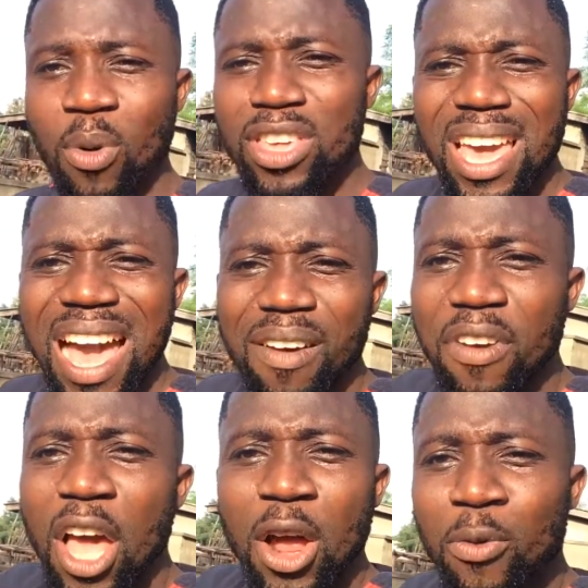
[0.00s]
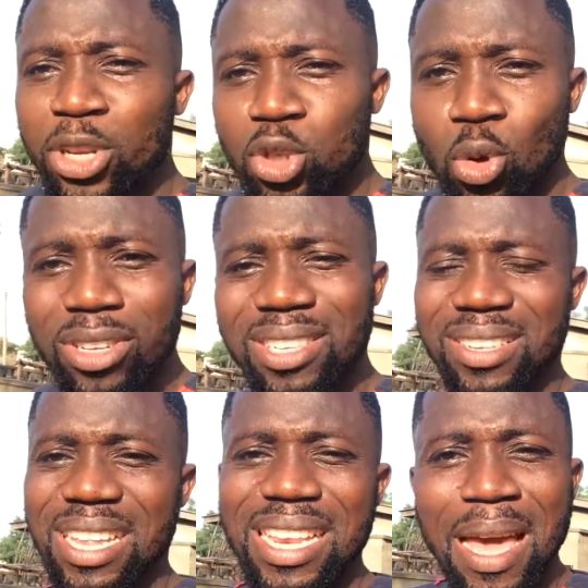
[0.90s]
where you have
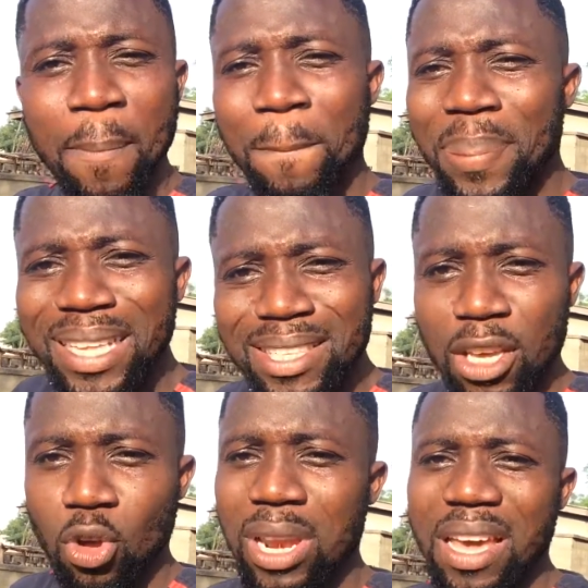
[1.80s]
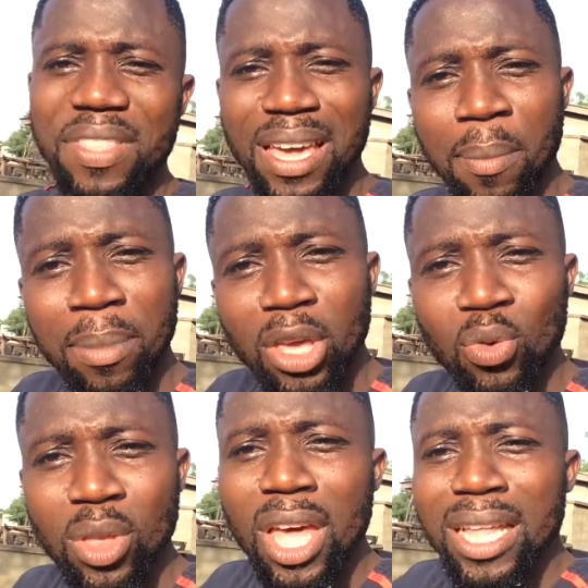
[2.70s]
resources that can better your life, that can make
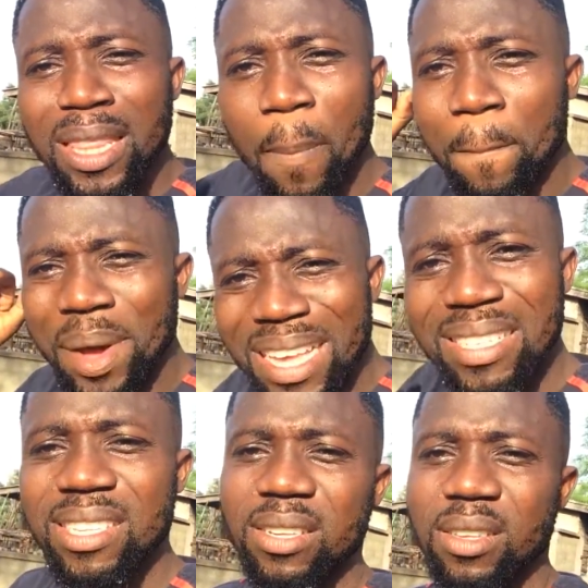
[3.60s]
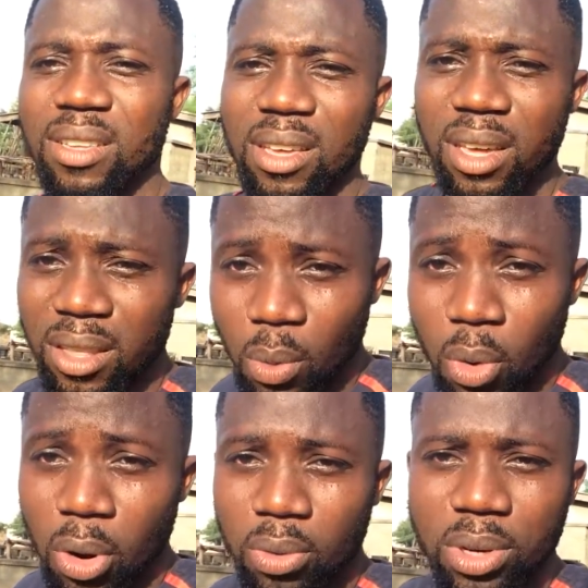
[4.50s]
you the best in the
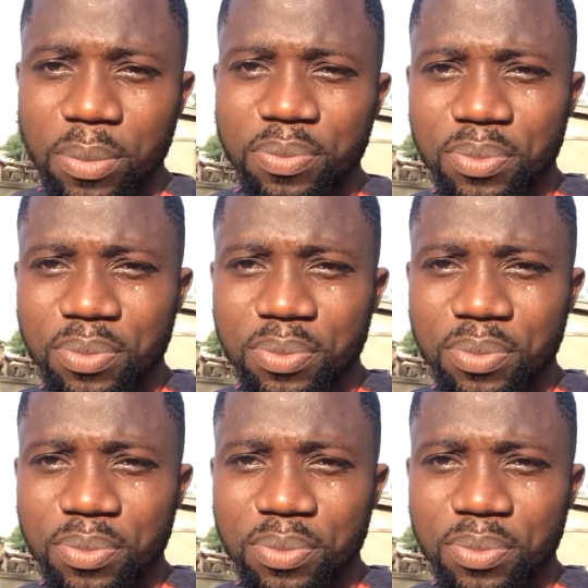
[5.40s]
world.